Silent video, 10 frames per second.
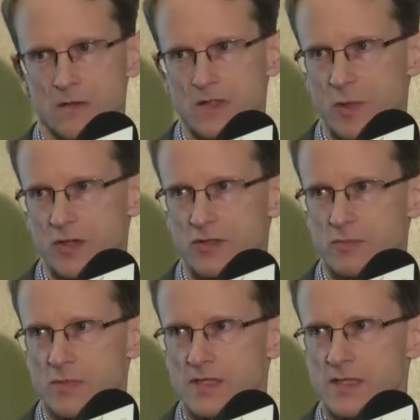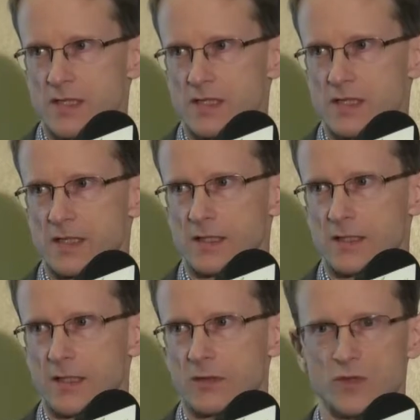spectrum, as I said
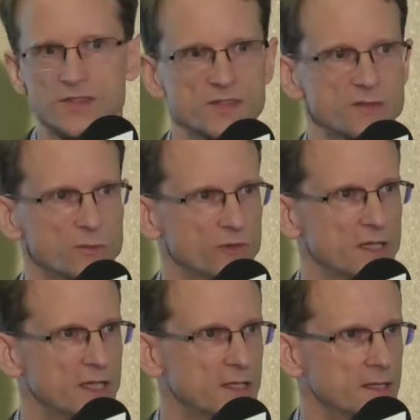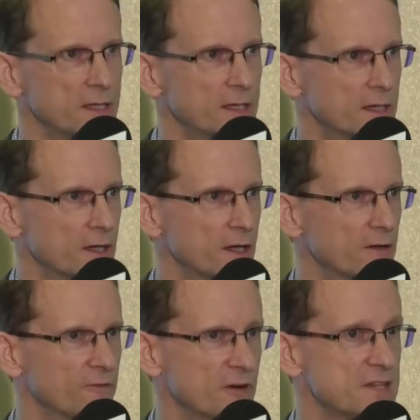earlier, was really
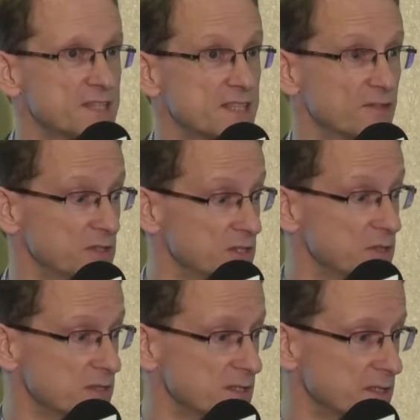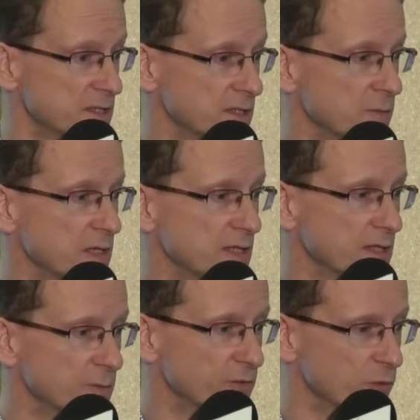very intensively used
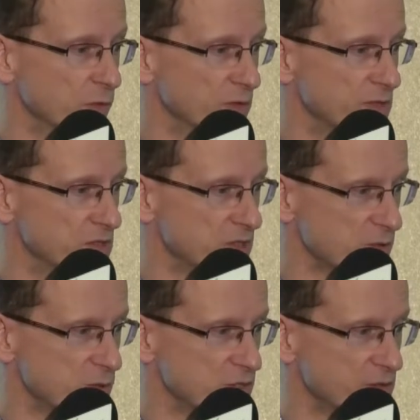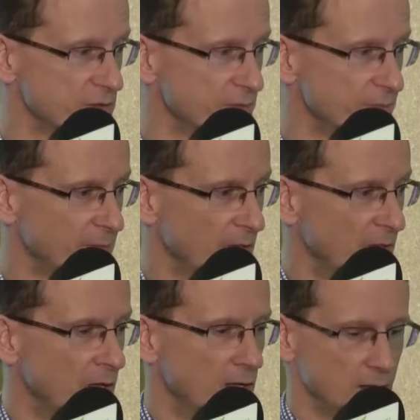immediately before digital switchover.
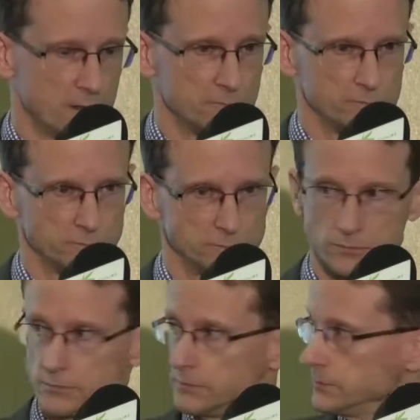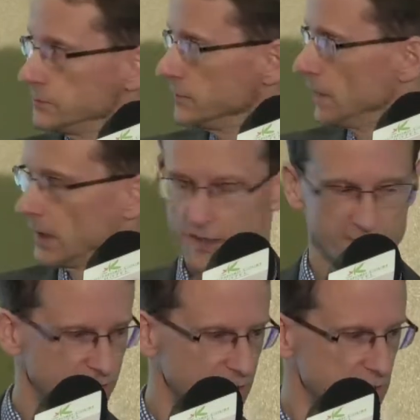
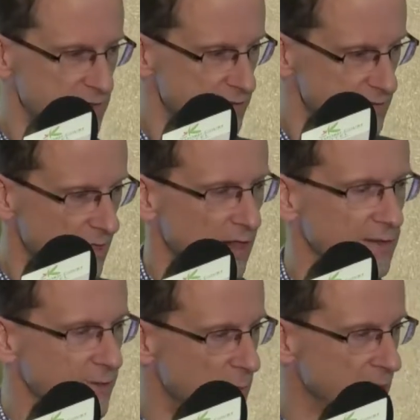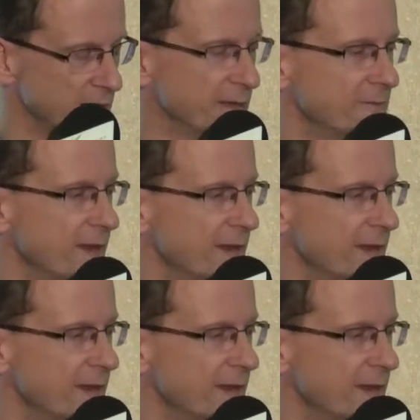I've lost... Ah, no, we're back again.